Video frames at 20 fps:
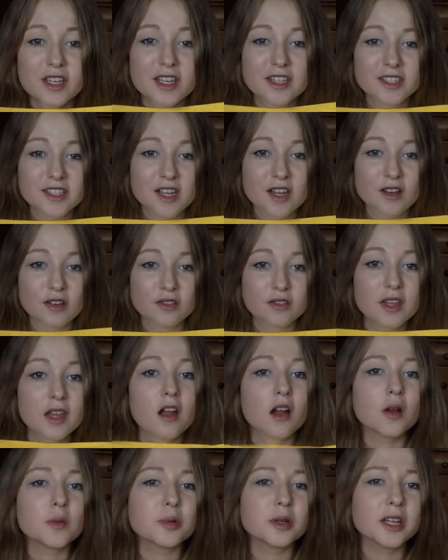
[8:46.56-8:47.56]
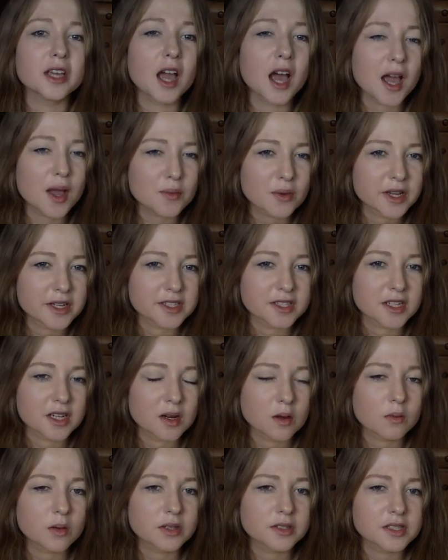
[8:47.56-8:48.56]
can't tell. They are pretty high-waisted,
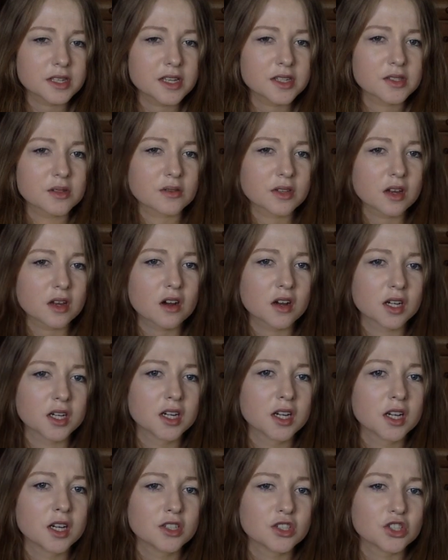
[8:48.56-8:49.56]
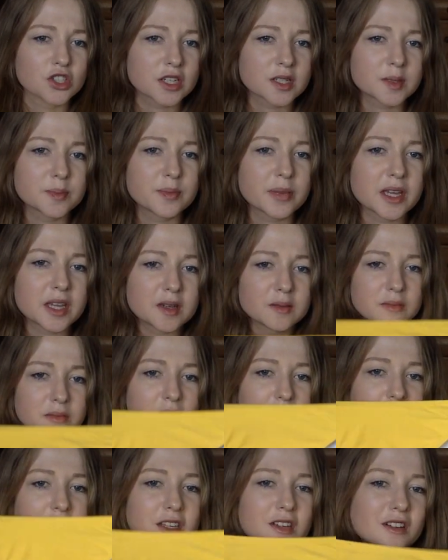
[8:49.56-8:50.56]
I will say, so they aren't just big,
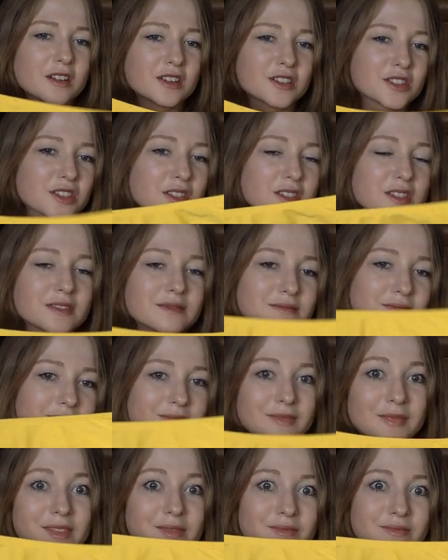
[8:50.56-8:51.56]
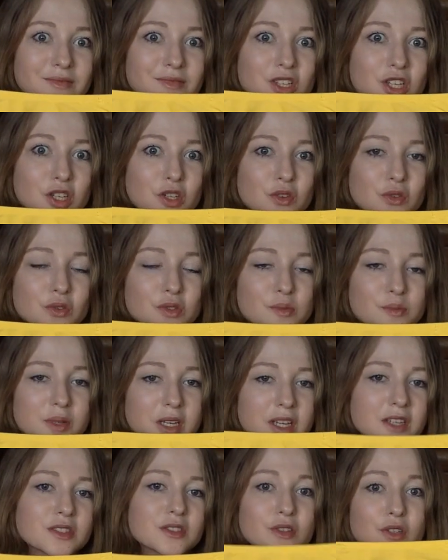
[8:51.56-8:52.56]
like they aren't just huge
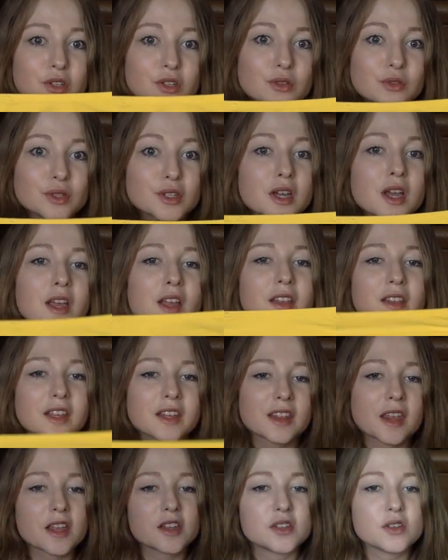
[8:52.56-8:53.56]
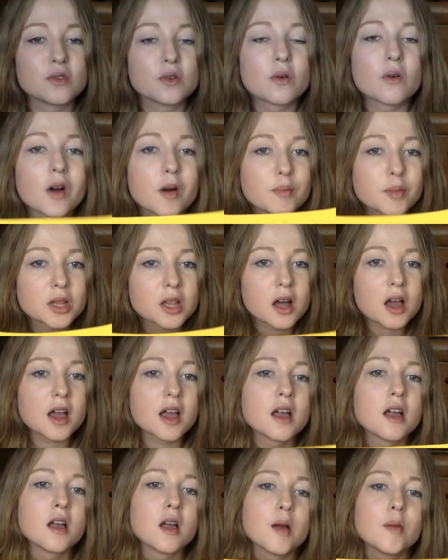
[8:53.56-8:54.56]
because they're huge, like they do go up a
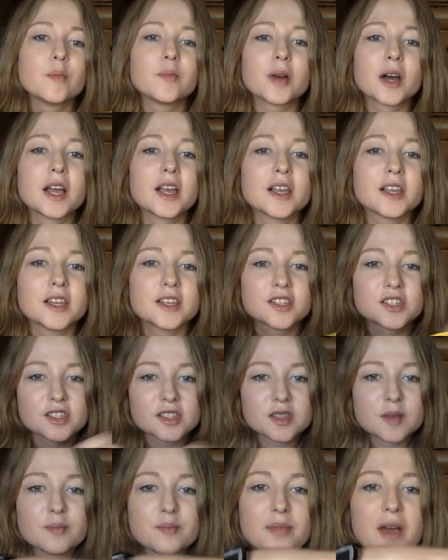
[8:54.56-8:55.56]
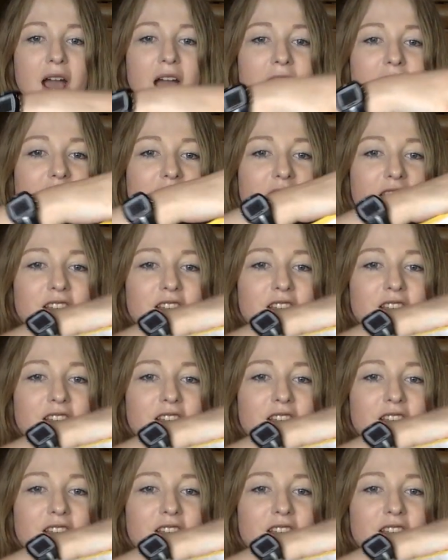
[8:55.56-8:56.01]
lot, but it's just the back